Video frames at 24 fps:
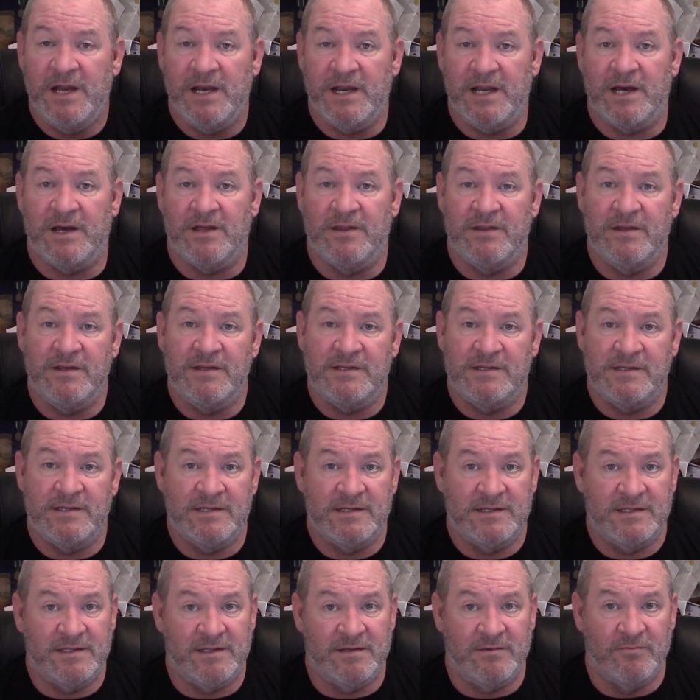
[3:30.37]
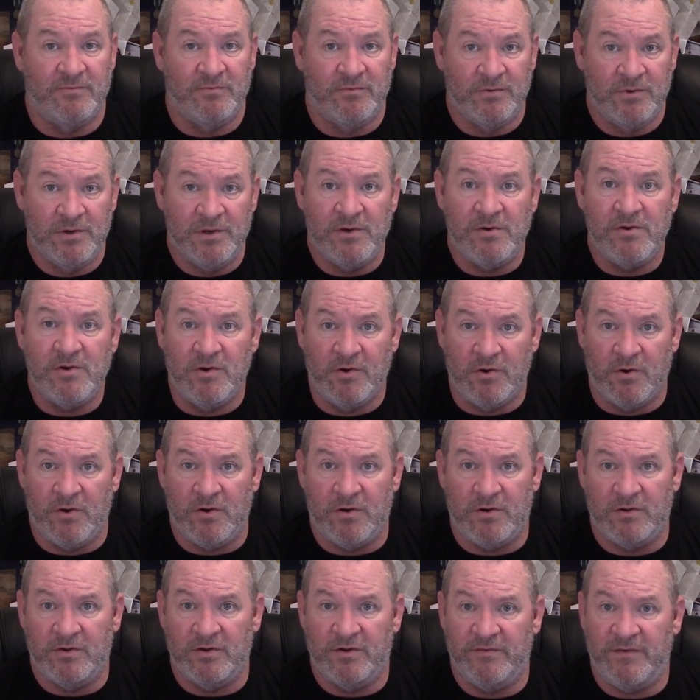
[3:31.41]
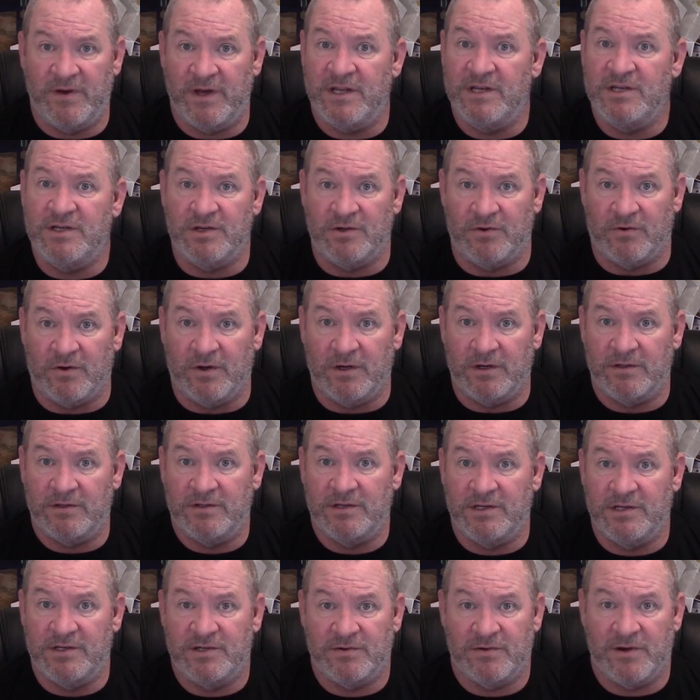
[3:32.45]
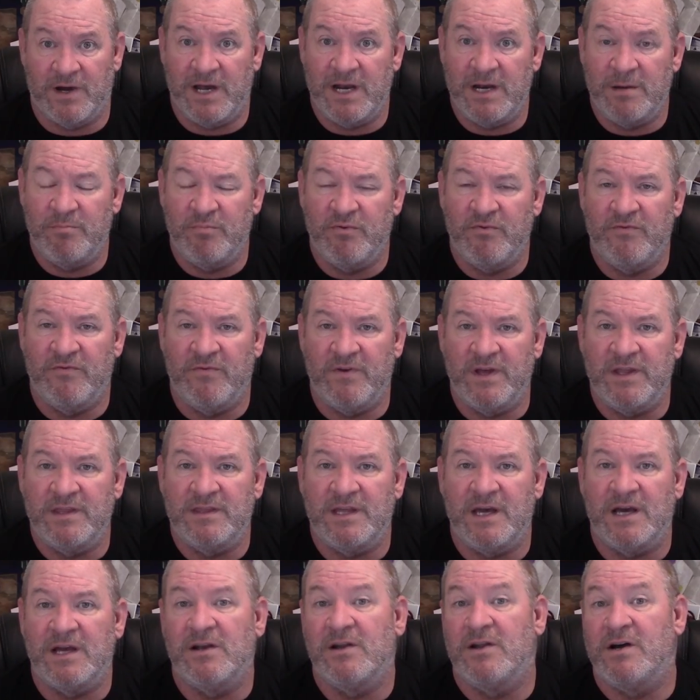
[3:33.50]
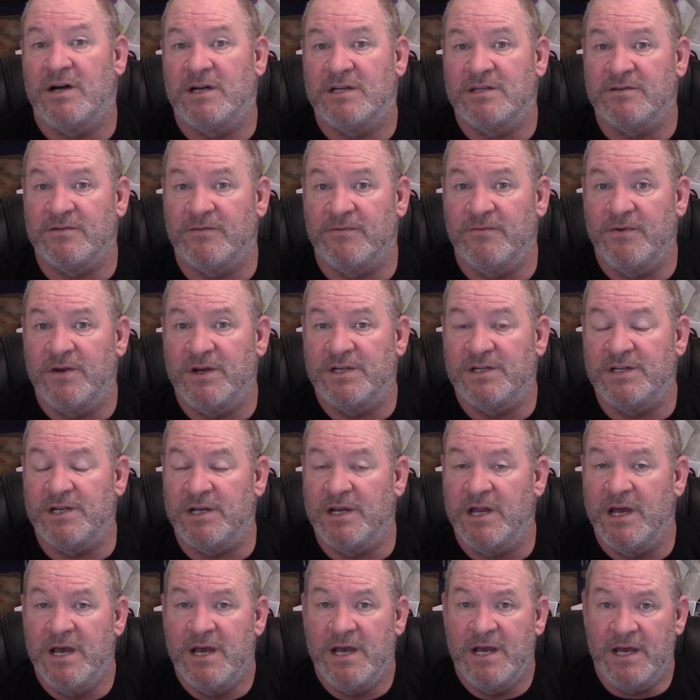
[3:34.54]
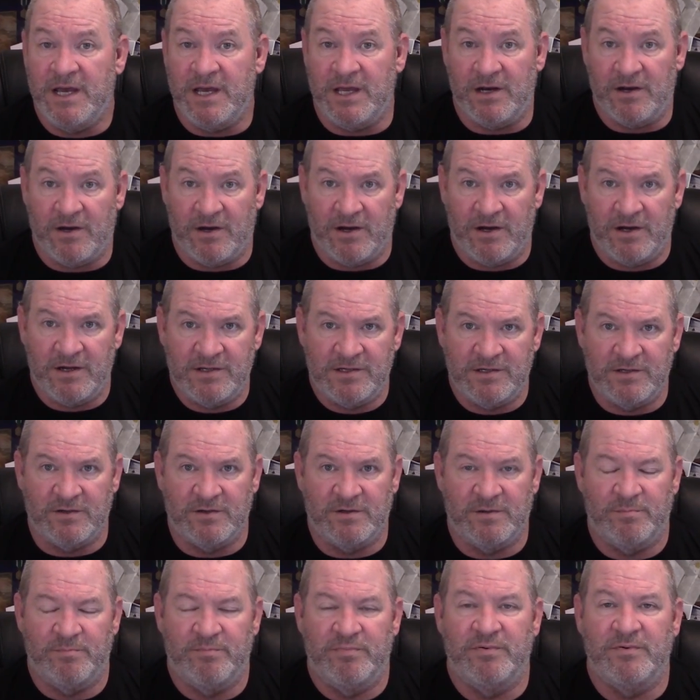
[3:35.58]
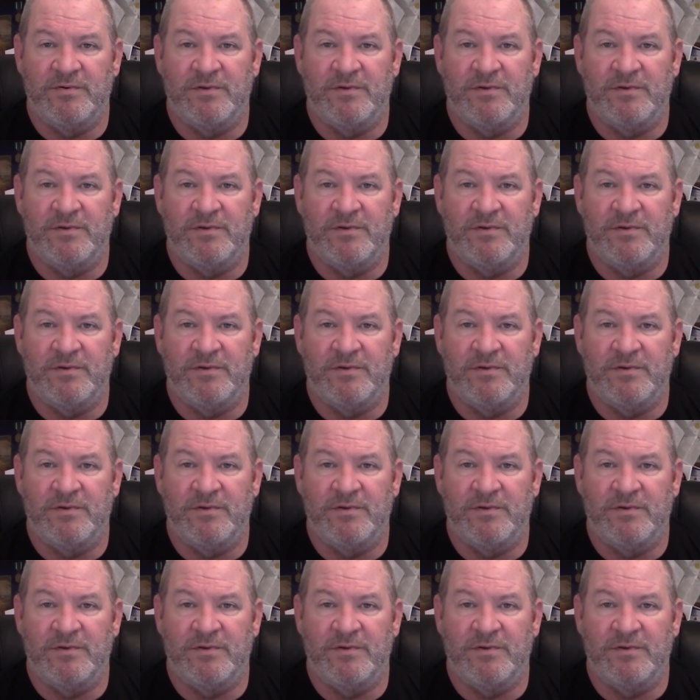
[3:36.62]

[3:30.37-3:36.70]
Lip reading: Now, this is the real goal of engine oil, try to prevent that loss of friction, and also to